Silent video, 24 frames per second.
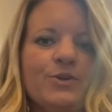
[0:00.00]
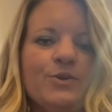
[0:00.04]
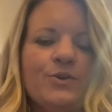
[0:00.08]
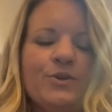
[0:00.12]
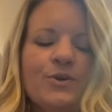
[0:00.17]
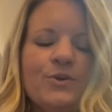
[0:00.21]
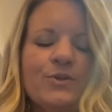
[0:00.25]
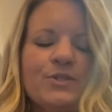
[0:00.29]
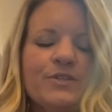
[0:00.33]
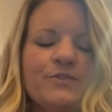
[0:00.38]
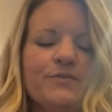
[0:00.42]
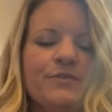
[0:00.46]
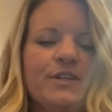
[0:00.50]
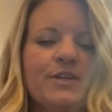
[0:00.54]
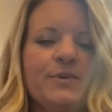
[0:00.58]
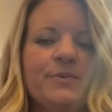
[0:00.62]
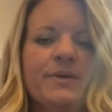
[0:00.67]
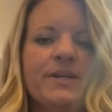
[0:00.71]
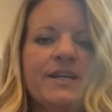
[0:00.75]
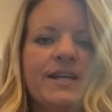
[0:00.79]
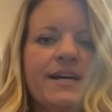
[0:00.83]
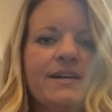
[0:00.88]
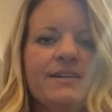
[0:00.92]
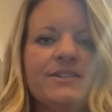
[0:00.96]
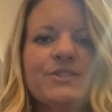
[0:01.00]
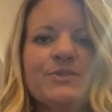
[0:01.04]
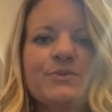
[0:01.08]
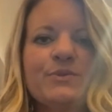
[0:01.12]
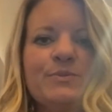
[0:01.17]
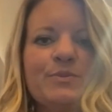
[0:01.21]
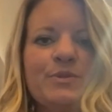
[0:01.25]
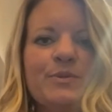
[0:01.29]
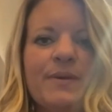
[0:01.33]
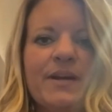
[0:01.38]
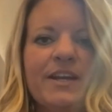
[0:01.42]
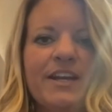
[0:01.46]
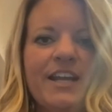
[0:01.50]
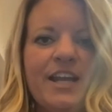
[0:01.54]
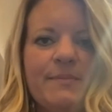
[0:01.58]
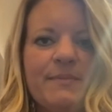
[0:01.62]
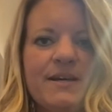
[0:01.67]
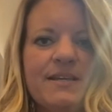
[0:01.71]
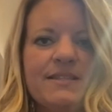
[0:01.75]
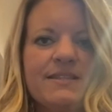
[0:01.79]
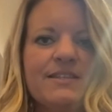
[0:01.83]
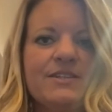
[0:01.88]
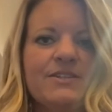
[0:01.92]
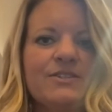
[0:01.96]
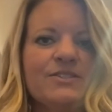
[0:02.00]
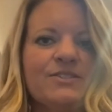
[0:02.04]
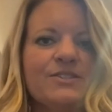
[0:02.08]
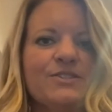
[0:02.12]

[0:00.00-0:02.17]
who knows if anyone else will put my name out there.